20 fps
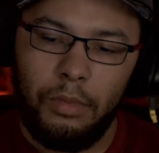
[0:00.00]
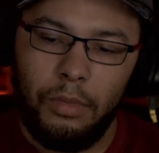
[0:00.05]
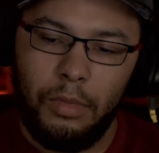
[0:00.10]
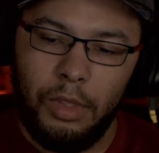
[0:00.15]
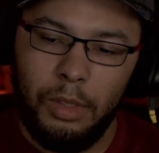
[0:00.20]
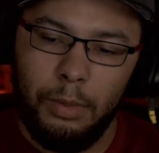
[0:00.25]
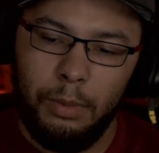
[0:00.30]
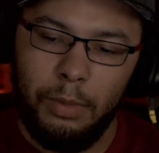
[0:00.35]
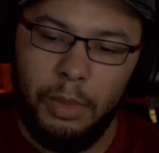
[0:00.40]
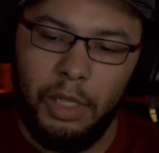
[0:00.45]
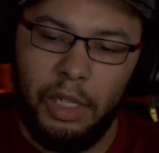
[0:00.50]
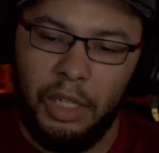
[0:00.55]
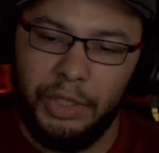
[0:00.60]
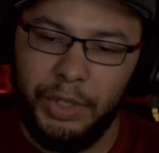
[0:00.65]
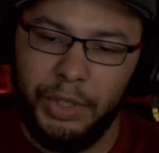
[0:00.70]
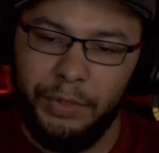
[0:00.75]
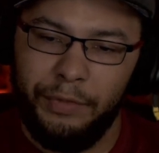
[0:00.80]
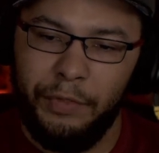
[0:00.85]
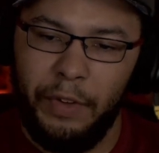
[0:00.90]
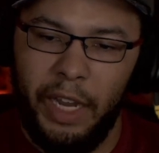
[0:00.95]
But also,
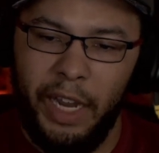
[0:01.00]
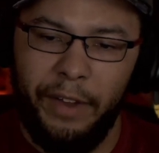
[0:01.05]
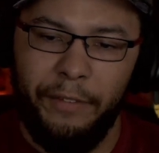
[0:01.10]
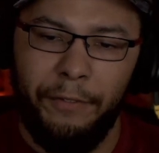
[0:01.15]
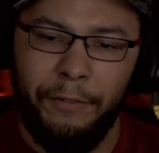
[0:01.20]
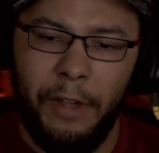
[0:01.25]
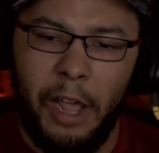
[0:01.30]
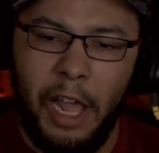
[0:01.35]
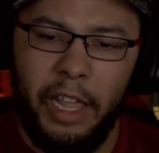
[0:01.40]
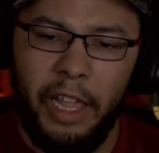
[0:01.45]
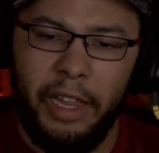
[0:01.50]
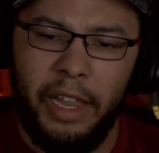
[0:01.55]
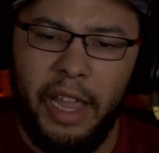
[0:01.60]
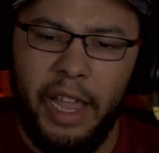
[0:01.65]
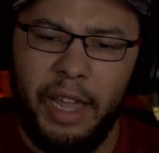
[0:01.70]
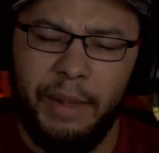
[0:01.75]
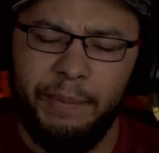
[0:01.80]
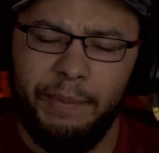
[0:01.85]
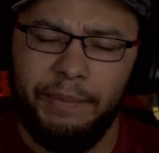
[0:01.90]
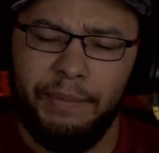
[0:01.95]
Faye finally
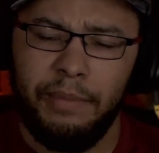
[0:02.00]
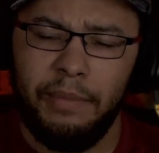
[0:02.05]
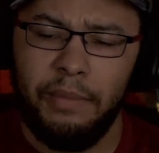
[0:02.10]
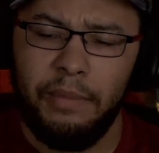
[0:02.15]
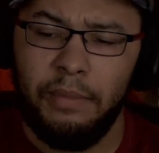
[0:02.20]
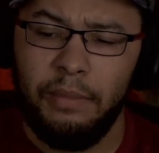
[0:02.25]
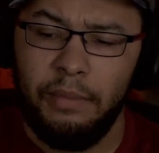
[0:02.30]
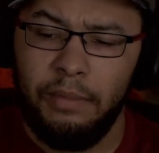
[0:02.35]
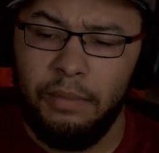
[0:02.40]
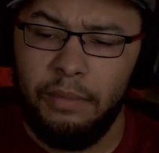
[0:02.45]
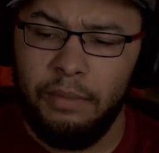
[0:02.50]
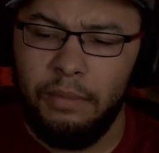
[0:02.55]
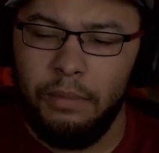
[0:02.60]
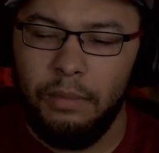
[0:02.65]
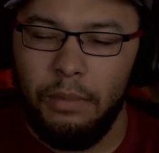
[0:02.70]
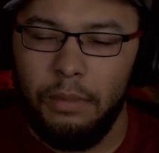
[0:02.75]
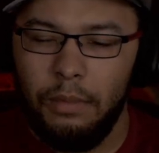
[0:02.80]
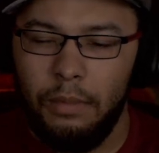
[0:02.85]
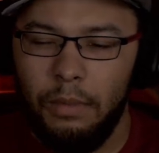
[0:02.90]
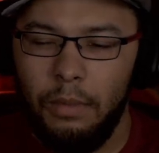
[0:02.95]
got
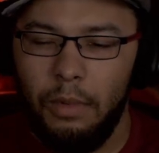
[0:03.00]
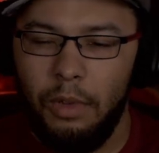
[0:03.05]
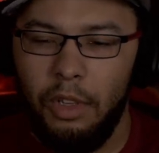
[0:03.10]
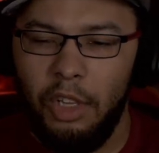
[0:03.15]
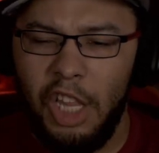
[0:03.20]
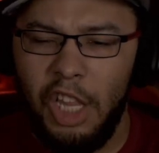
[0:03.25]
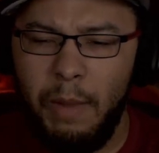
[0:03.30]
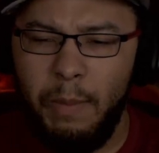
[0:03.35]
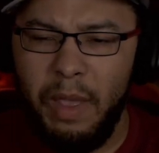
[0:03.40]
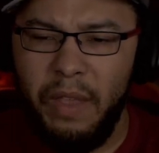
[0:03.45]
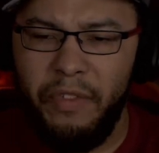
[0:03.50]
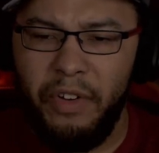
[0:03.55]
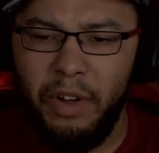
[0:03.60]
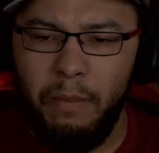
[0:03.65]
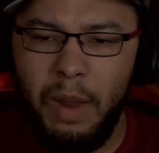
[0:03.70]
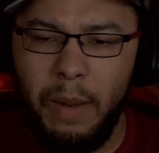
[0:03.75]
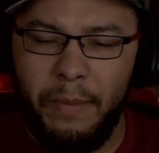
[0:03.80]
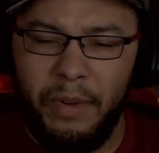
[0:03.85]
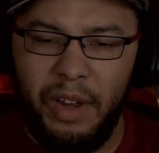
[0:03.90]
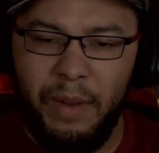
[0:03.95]
a little bit of her
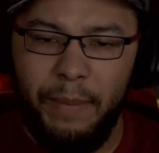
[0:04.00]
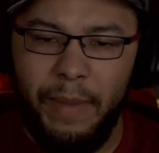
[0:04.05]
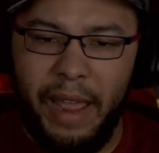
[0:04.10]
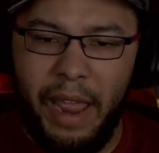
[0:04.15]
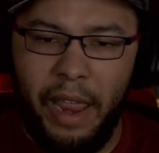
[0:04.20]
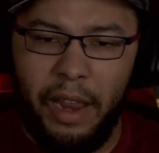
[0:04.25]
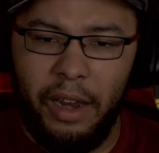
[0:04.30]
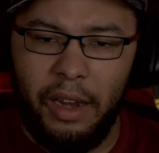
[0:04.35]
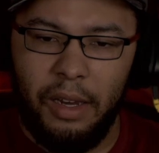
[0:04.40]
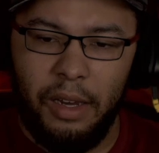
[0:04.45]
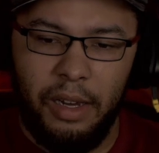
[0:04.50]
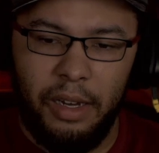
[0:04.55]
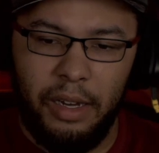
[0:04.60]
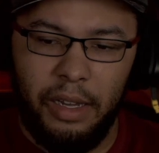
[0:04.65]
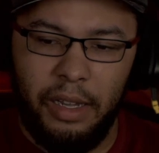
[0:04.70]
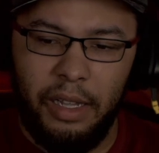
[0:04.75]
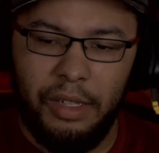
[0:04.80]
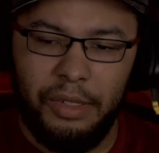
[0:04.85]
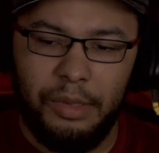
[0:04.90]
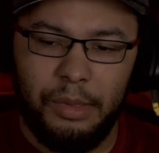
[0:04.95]
memory back, I
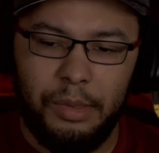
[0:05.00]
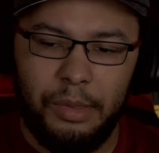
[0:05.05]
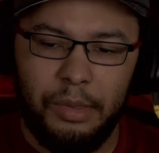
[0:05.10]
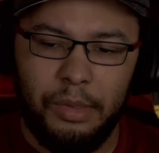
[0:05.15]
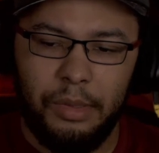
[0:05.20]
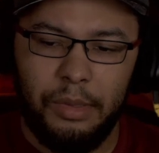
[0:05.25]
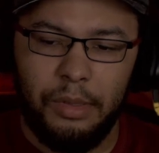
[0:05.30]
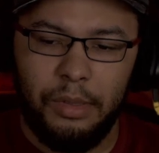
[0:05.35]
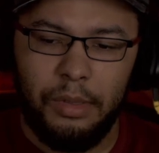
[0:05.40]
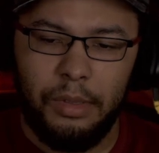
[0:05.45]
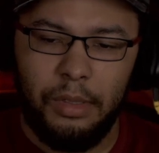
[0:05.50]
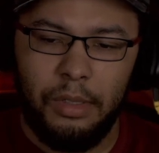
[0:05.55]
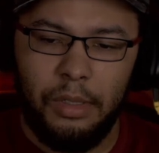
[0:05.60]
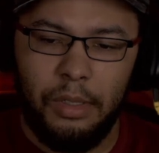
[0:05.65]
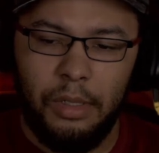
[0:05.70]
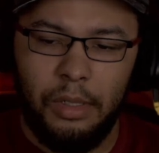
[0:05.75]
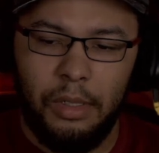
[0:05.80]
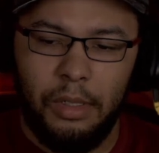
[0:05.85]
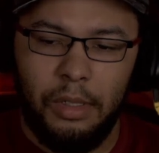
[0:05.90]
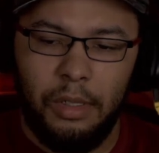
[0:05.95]
guess.
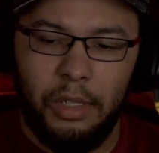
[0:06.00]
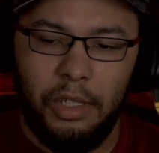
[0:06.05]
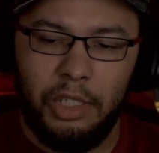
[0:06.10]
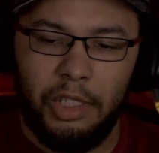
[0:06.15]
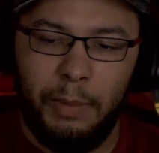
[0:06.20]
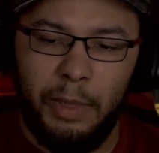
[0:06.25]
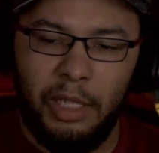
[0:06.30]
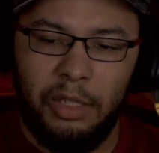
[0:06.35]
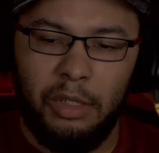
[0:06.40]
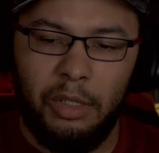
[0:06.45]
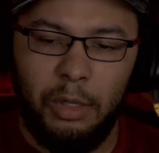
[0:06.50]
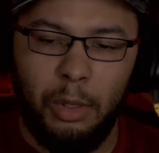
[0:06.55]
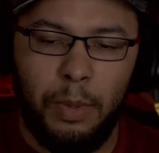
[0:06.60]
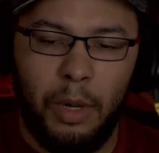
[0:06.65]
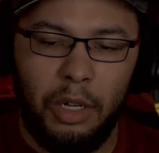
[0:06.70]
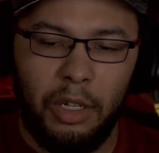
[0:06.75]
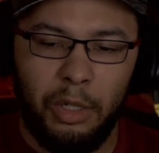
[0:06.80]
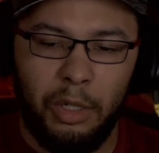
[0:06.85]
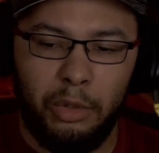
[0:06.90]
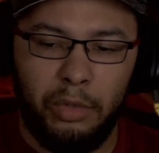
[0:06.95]
It's gonna be a
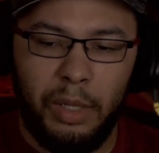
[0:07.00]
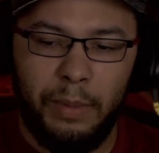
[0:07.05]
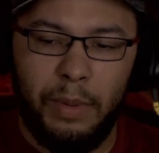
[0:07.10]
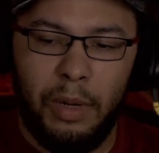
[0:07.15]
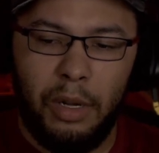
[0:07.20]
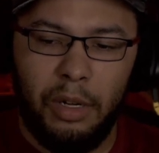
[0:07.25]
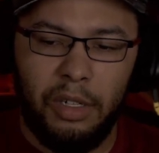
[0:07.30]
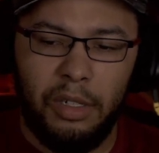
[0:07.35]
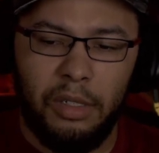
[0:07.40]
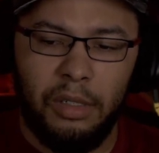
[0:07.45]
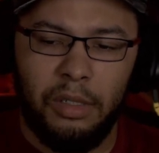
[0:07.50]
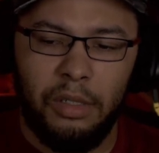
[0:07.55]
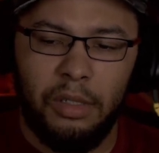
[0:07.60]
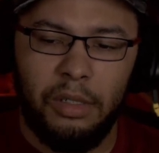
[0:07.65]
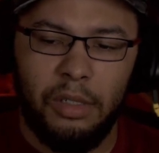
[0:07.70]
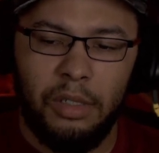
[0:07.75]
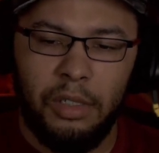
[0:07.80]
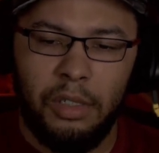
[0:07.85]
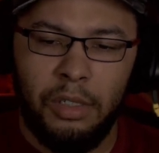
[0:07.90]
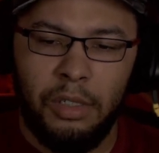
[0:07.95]
two-parter, three-parter,
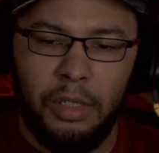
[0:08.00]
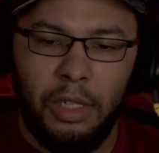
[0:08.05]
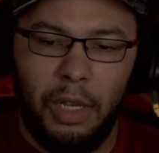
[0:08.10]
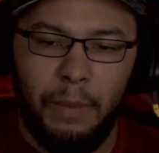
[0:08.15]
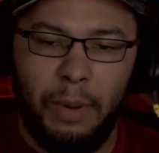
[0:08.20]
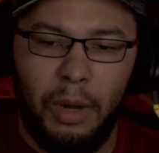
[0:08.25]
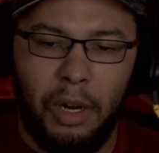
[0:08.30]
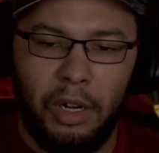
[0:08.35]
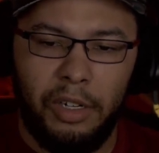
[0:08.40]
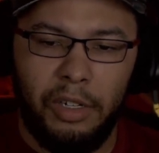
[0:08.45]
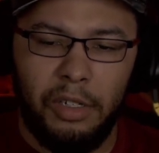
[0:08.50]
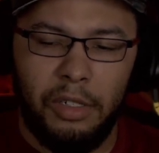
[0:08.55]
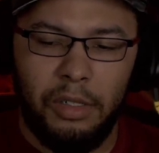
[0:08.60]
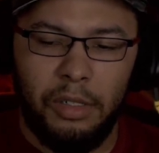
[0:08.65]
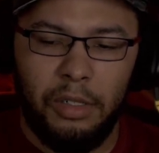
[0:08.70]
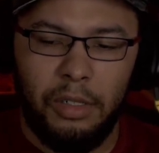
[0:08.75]
a parter.